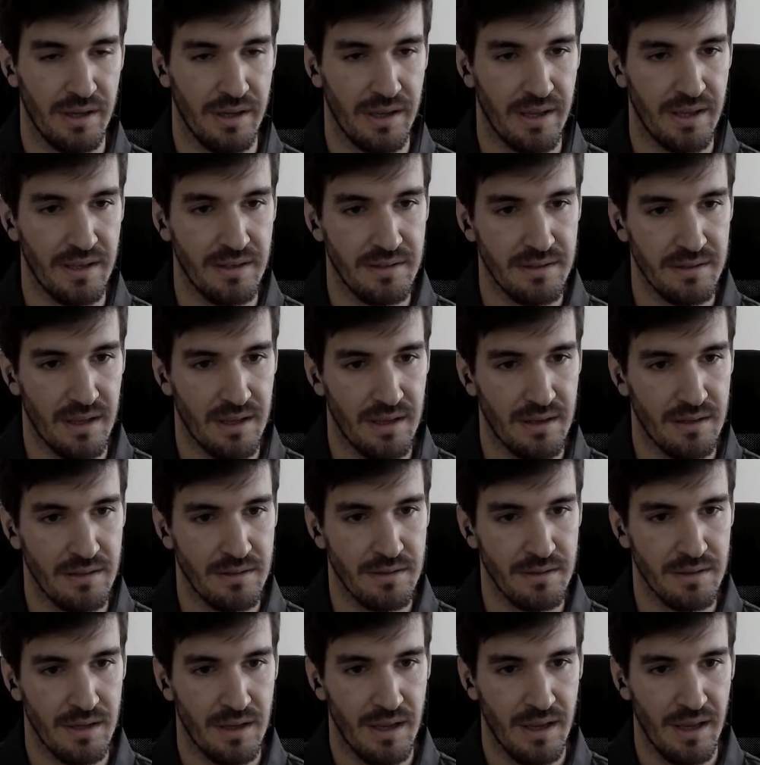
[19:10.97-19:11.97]

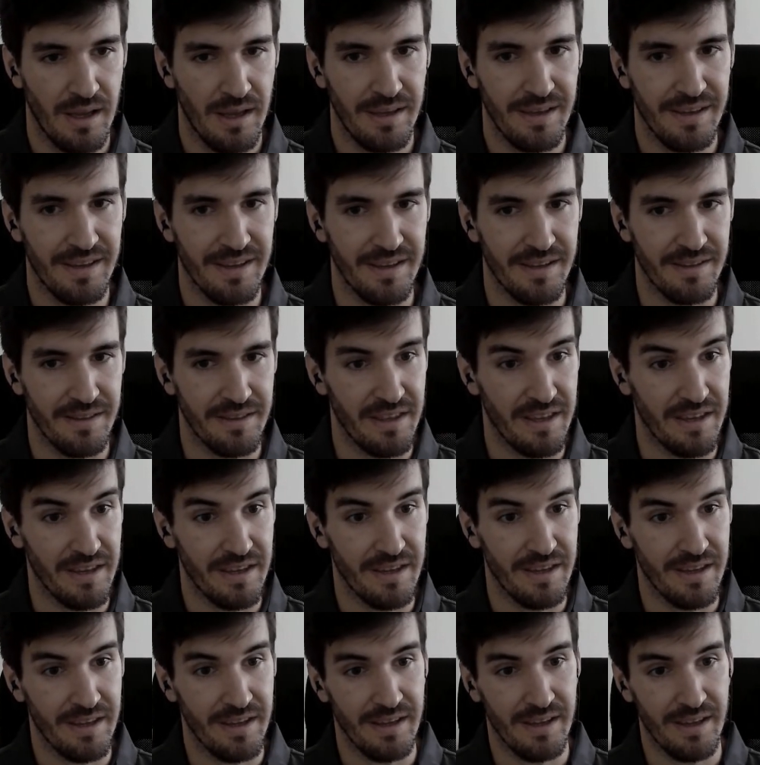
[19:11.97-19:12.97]
instance in
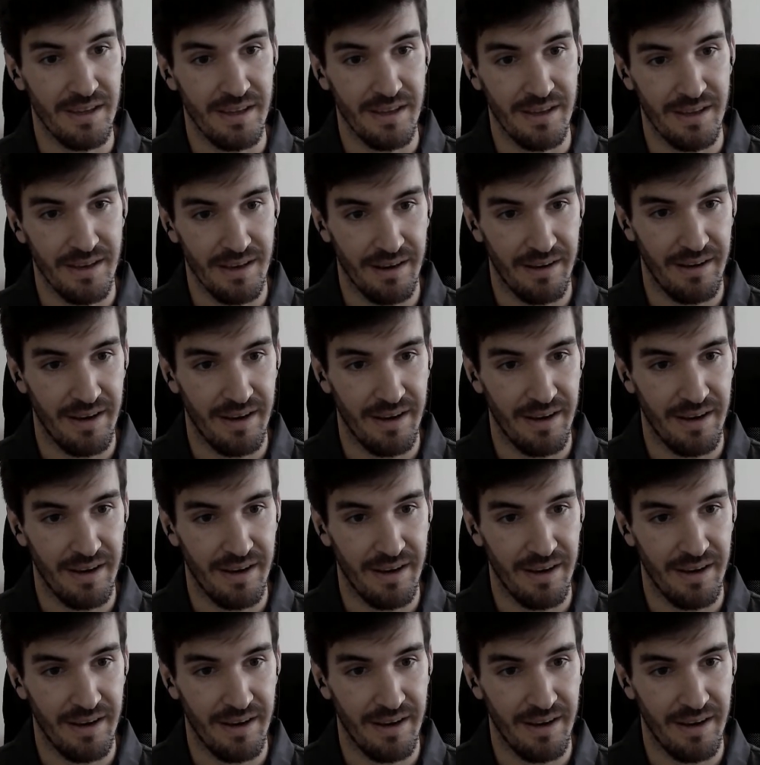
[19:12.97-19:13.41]
the